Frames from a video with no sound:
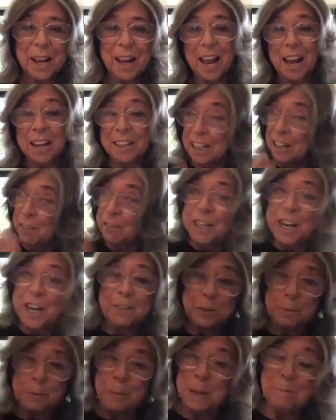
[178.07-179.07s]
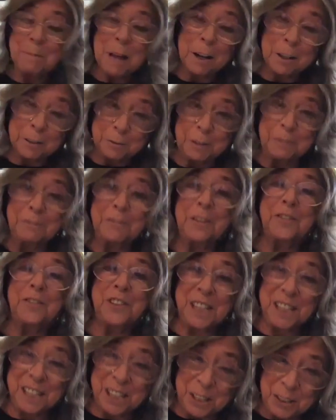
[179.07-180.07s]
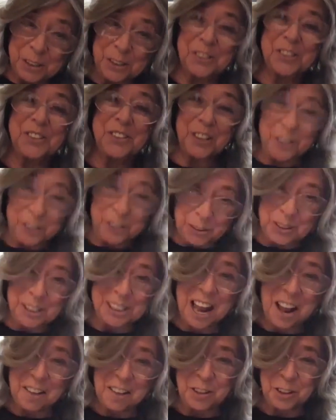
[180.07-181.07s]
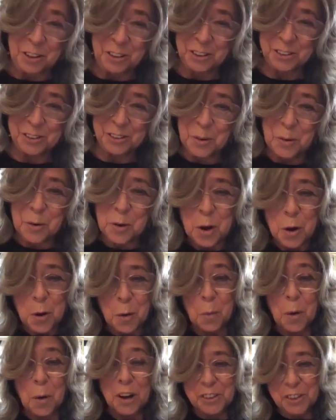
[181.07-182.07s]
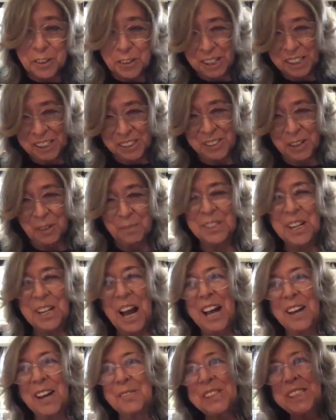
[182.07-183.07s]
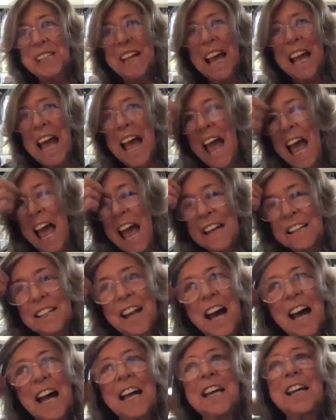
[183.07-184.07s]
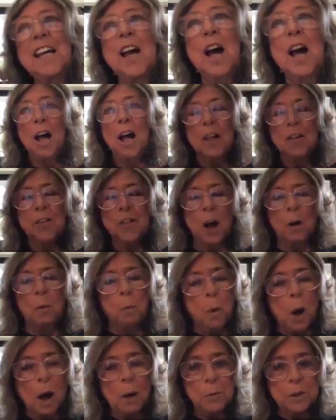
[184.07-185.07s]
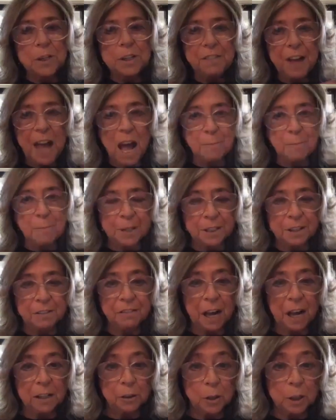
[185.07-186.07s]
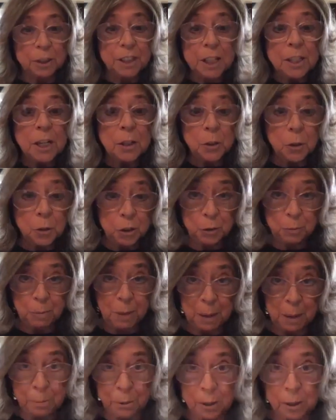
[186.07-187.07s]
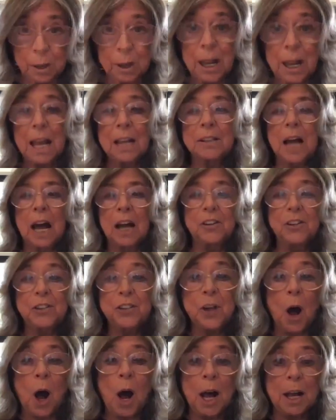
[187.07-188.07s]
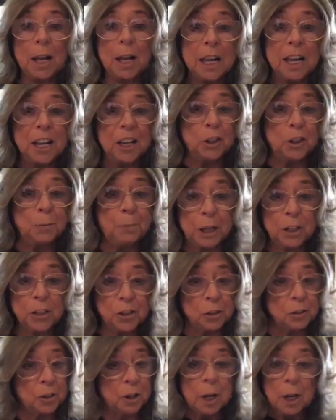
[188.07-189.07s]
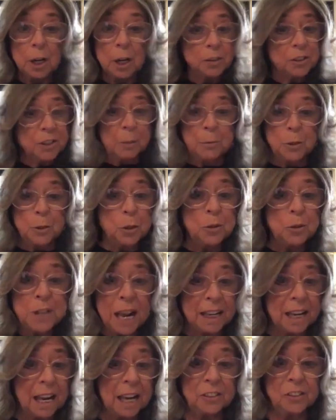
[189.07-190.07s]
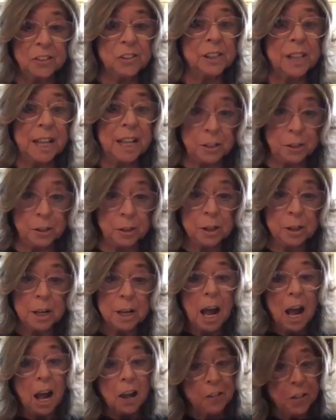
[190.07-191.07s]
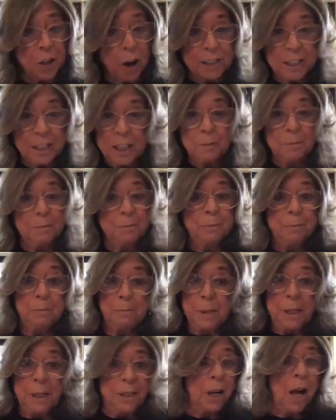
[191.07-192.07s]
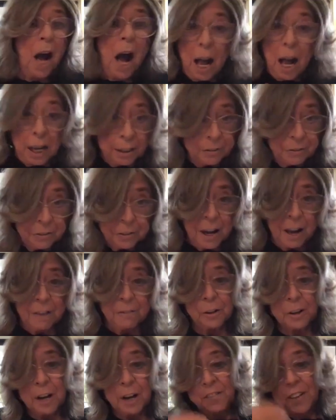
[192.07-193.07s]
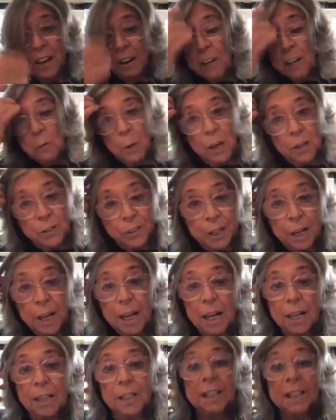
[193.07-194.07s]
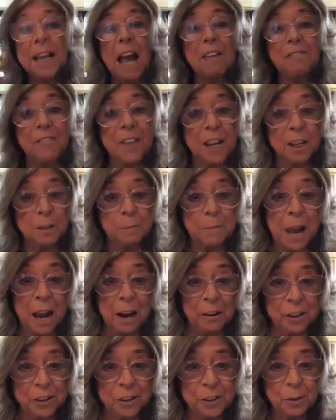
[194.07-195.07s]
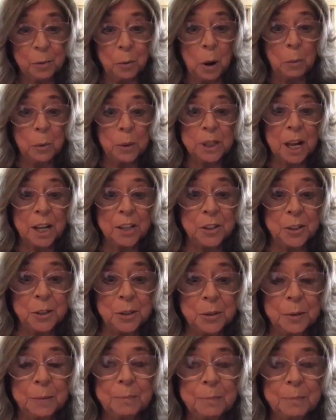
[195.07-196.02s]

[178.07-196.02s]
And even after being married for 50 years, you can have those wonderings sometimes. And I thought, what would have happened if I looked in a newspaper and I saw his picture some 2 decades later? I thought he'd been gone forever, and there he was in a cafe in Paris. What would I do?